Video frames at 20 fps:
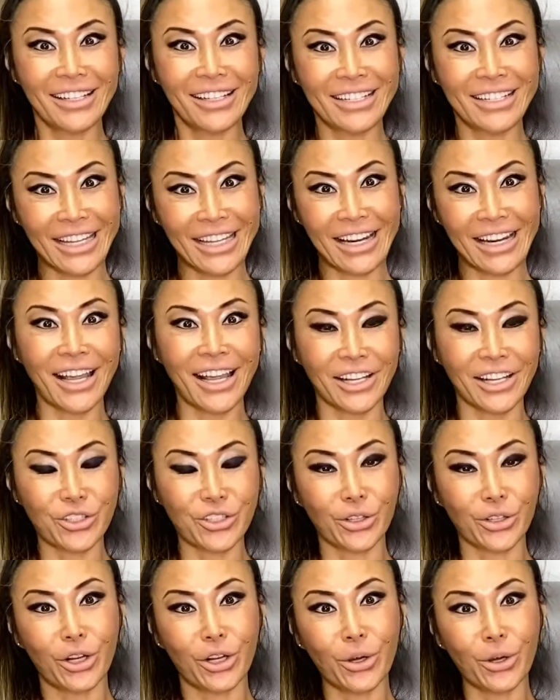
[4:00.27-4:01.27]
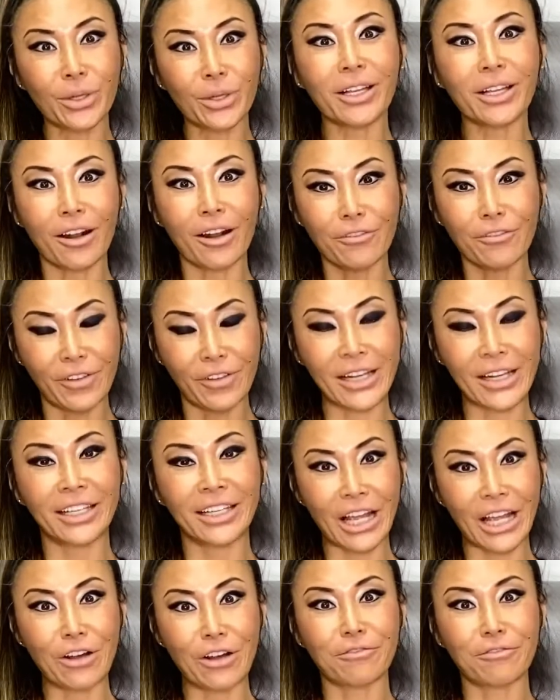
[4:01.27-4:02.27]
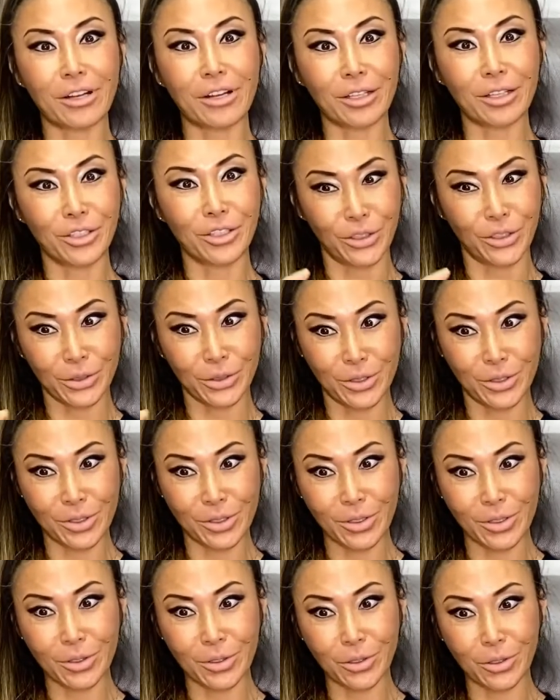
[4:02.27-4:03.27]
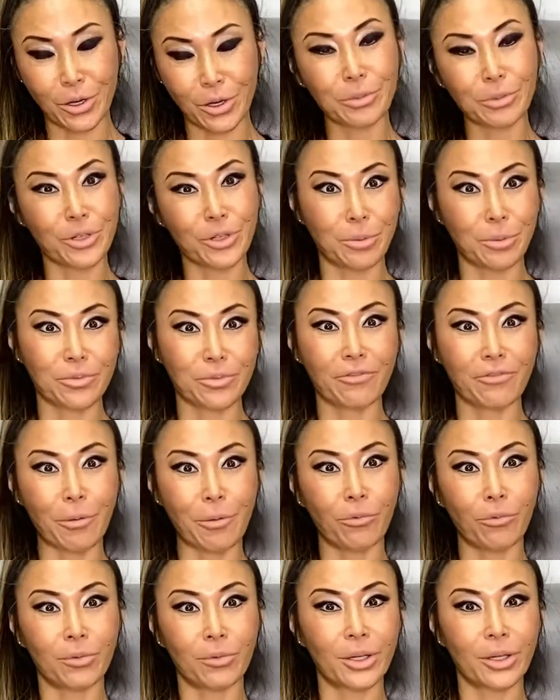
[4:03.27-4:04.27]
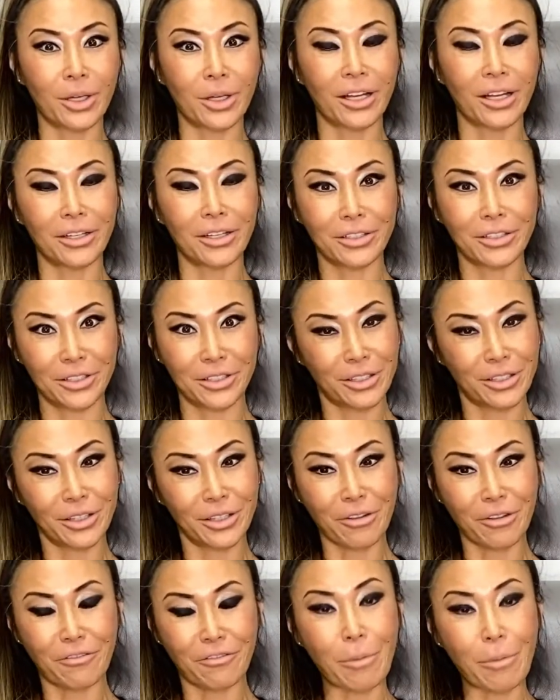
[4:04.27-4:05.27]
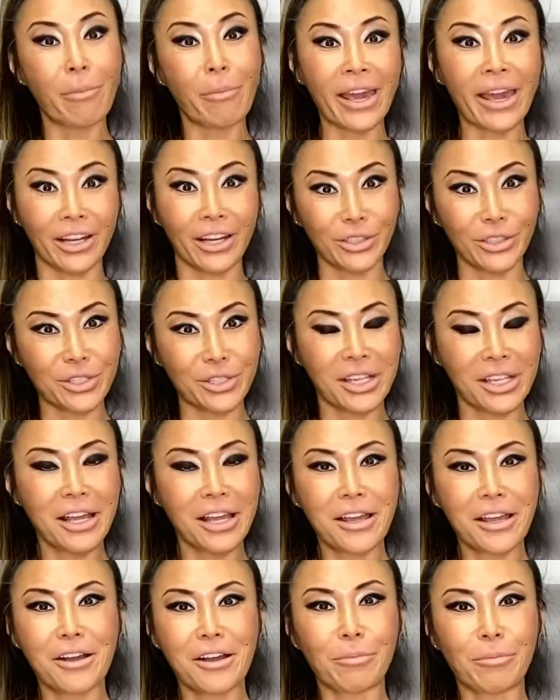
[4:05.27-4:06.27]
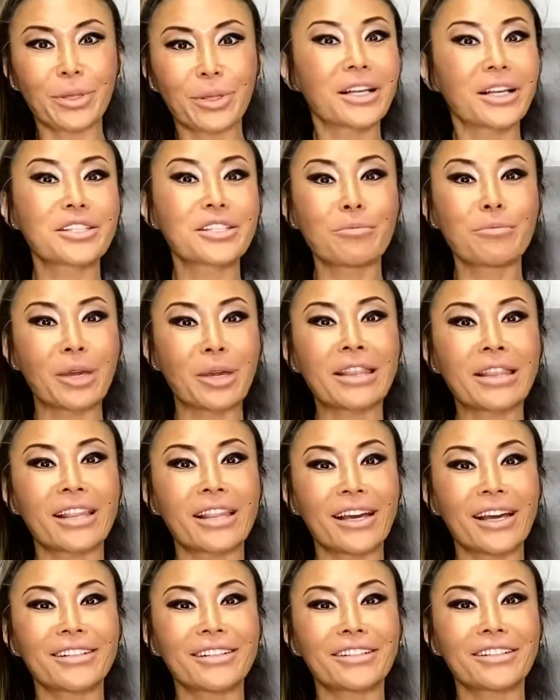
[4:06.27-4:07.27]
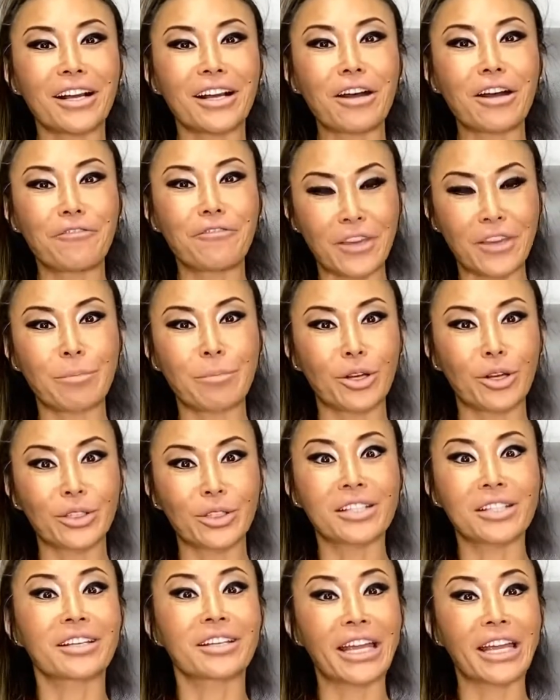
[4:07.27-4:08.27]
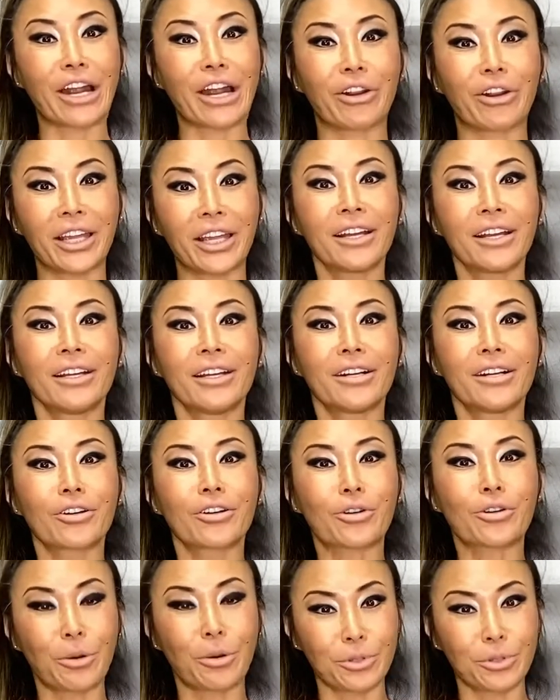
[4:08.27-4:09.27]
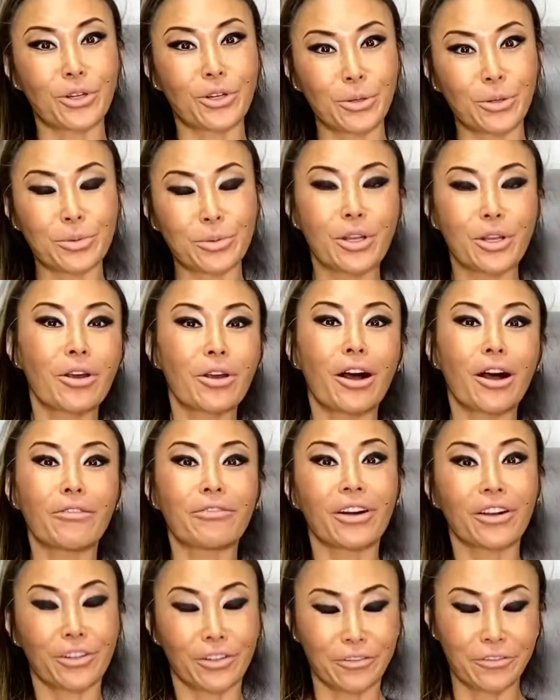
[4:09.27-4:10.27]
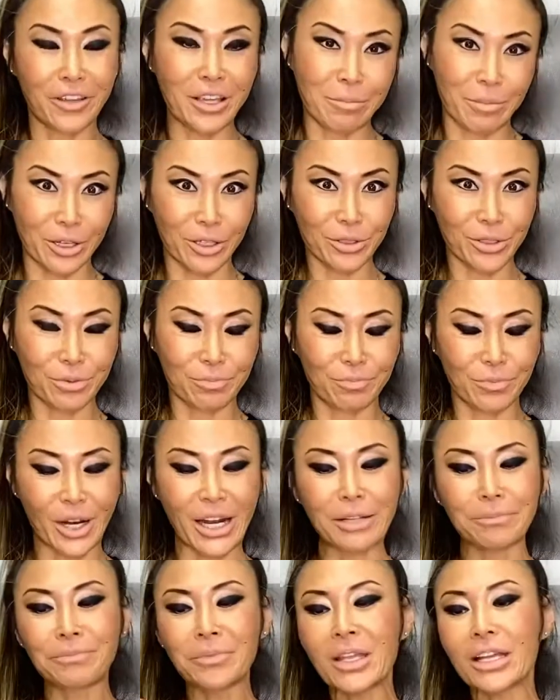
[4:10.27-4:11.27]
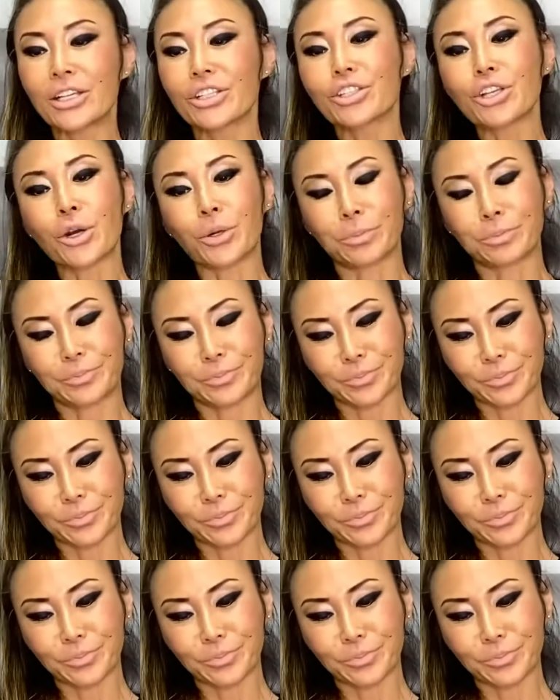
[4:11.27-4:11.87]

DNA. So they only are finding out, chromosomes from males, but doesn't mean that a female doesn't carry chromosomes of other females, right? So